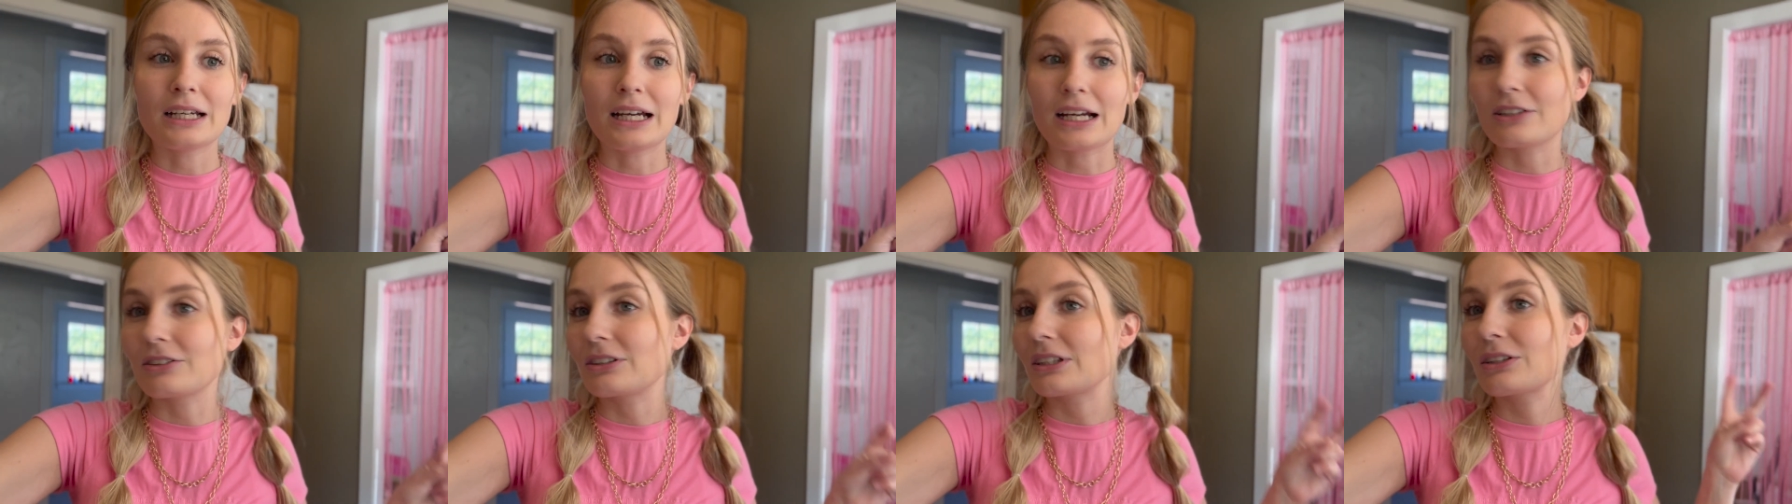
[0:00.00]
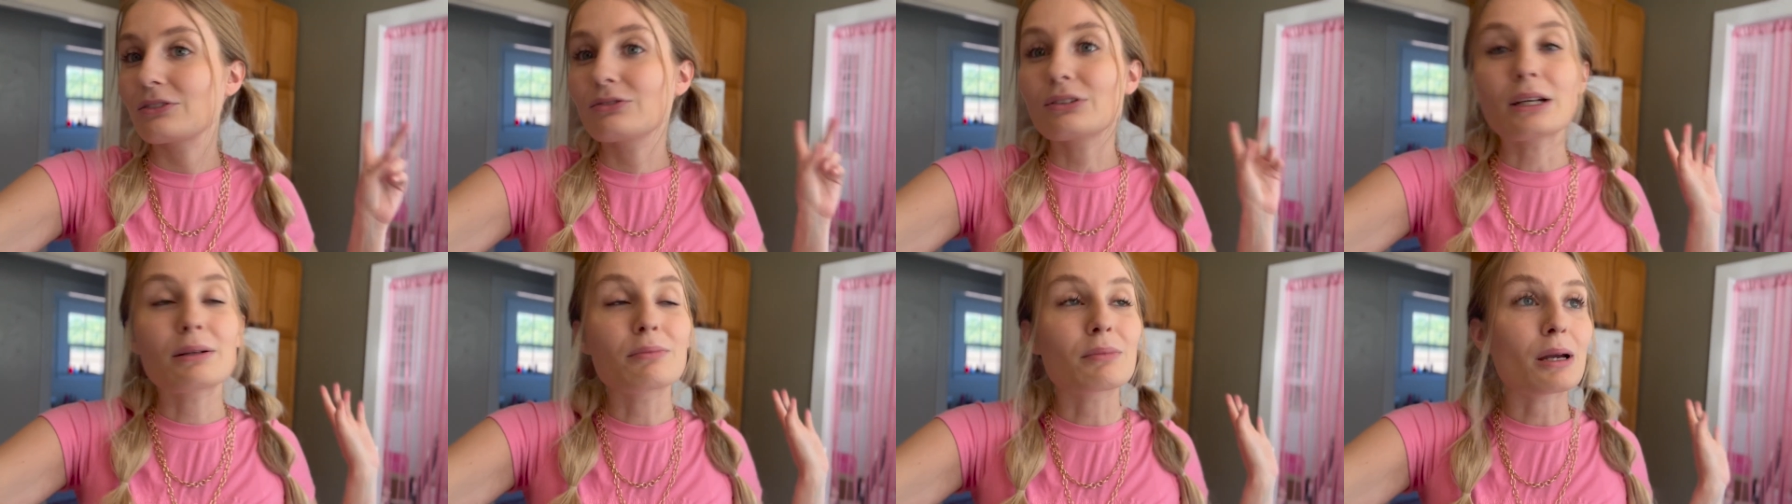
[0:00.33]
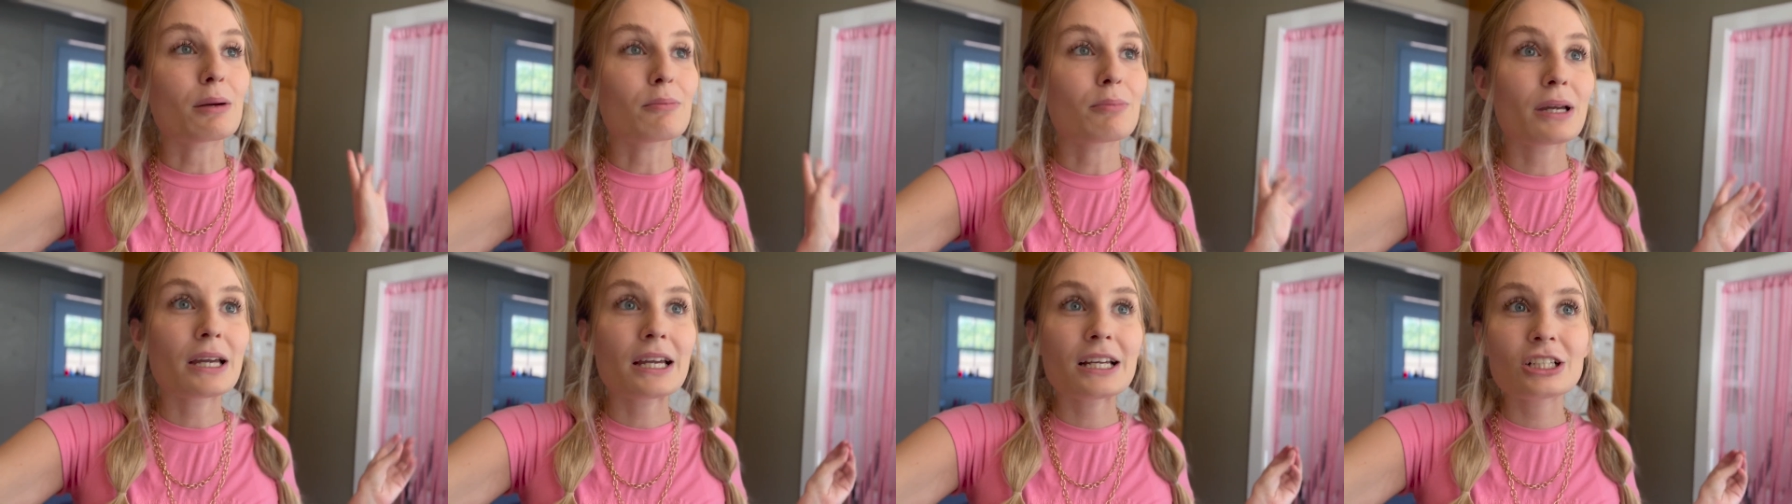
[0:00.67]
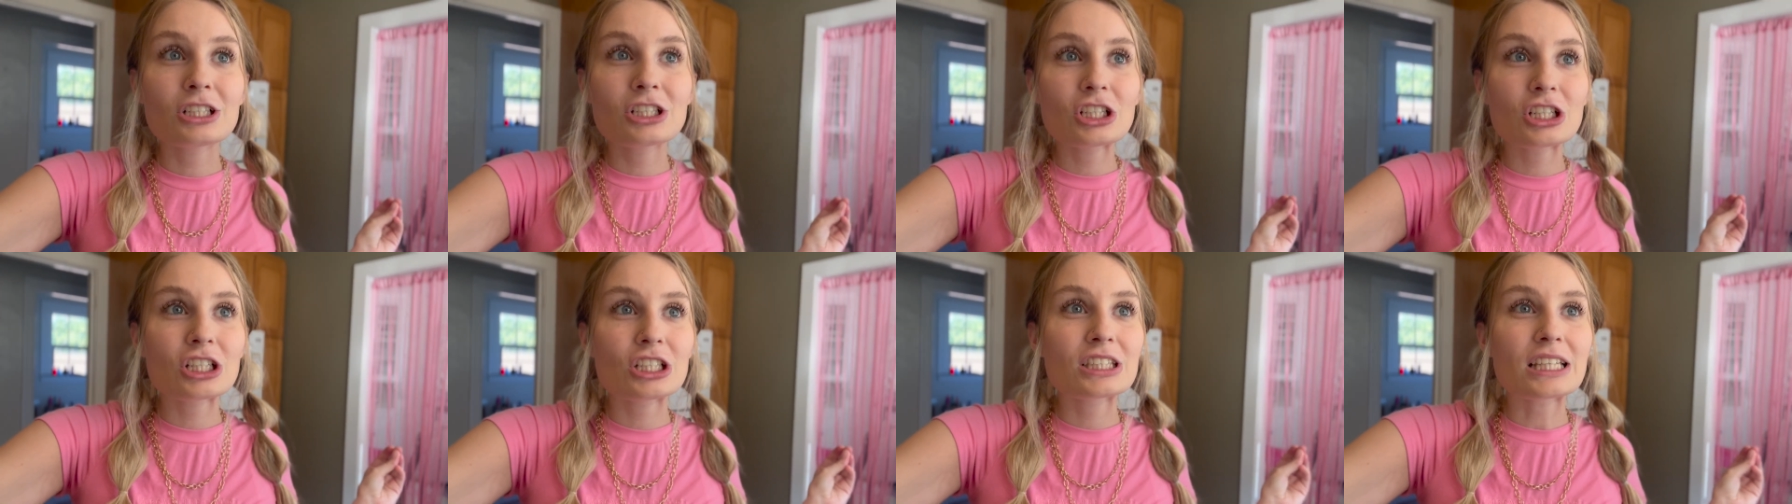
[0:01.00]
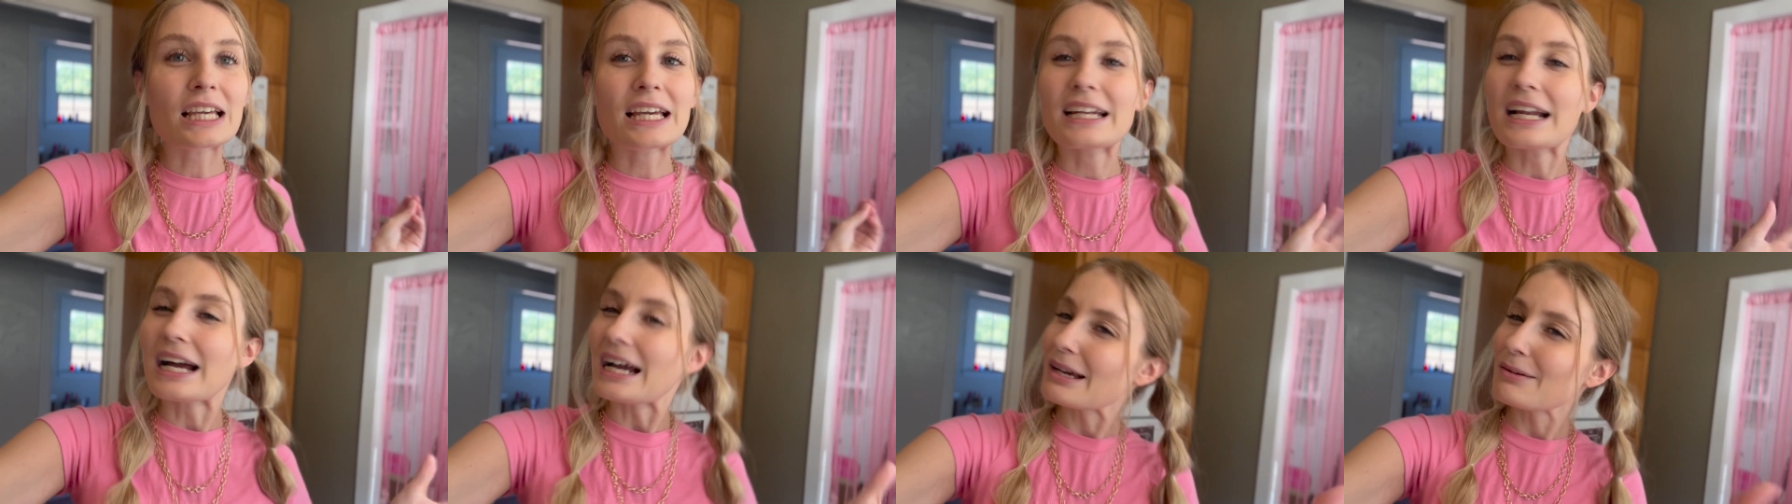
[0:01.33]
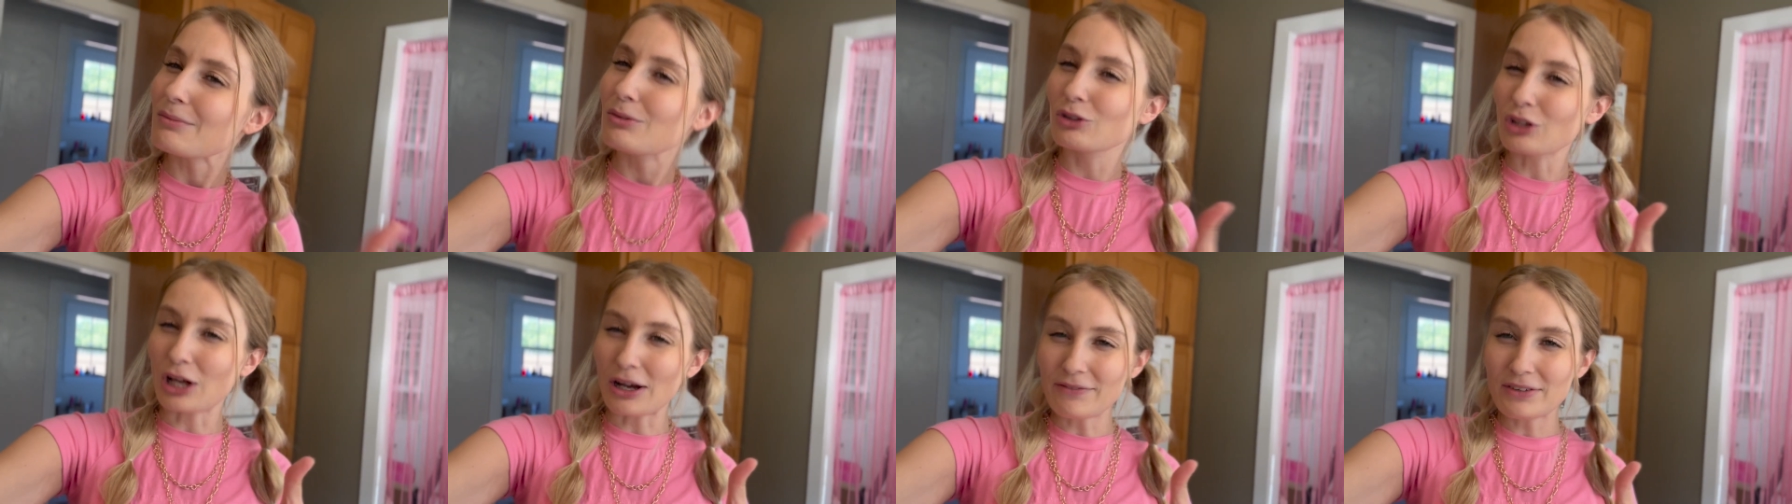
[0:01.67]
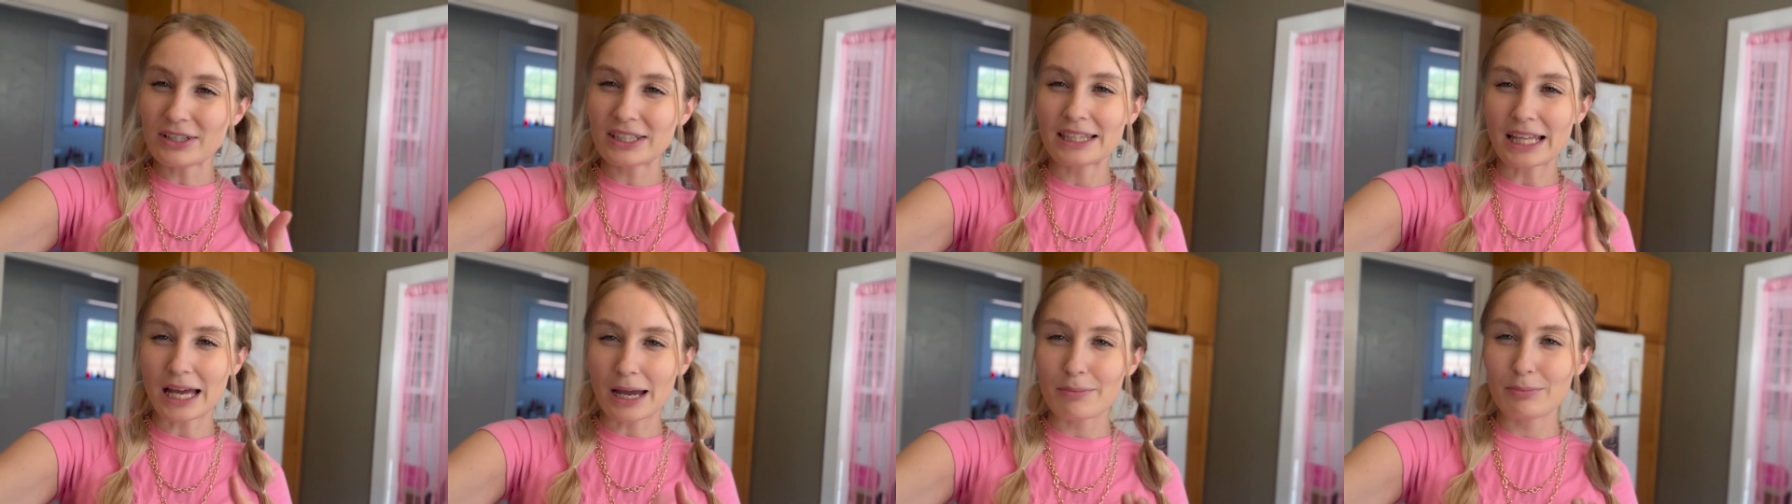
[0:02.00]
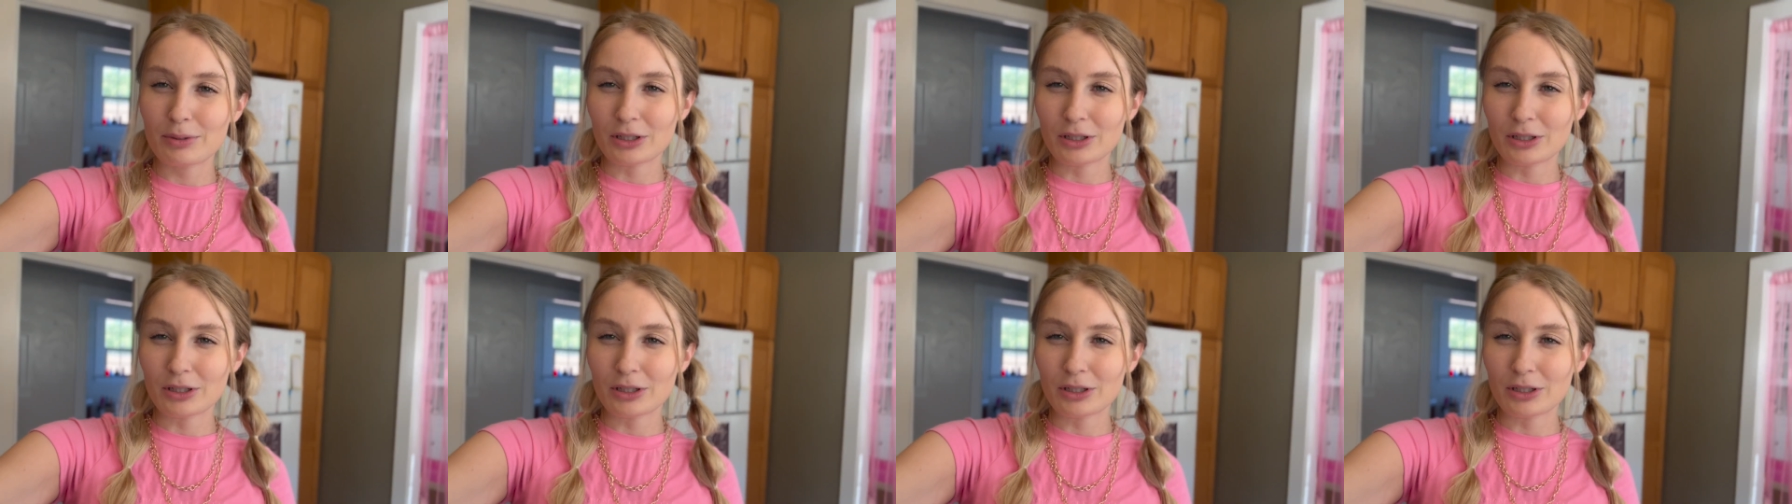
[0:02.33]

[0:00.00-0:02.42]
I already read my pages and I'm loving that